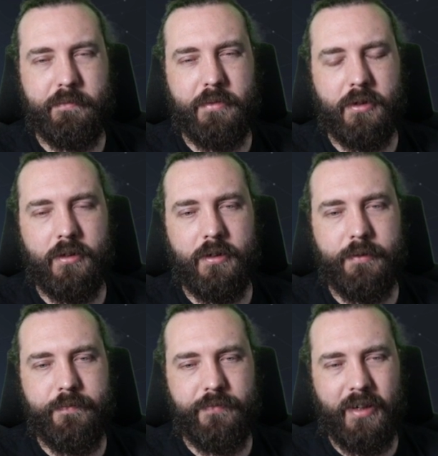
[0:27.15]

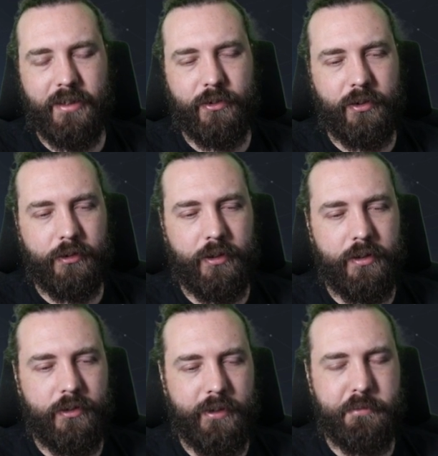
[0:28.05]
but at
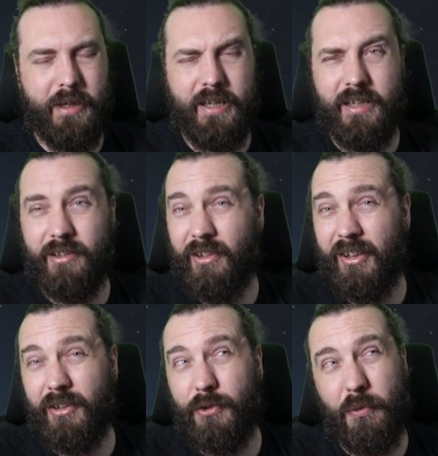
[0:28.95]
16 CP it's
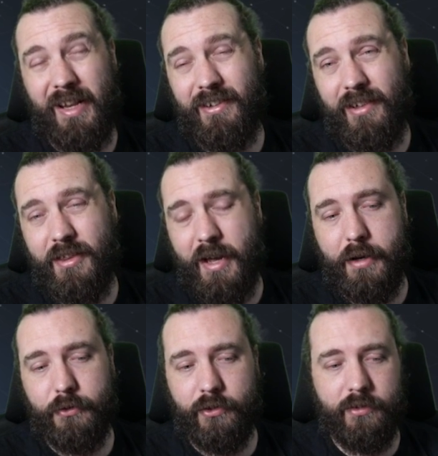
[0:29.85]
like
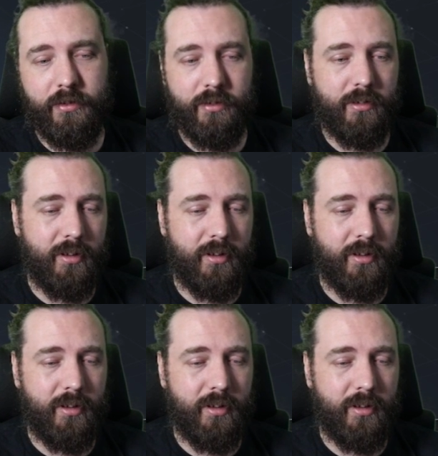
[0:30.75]
20,000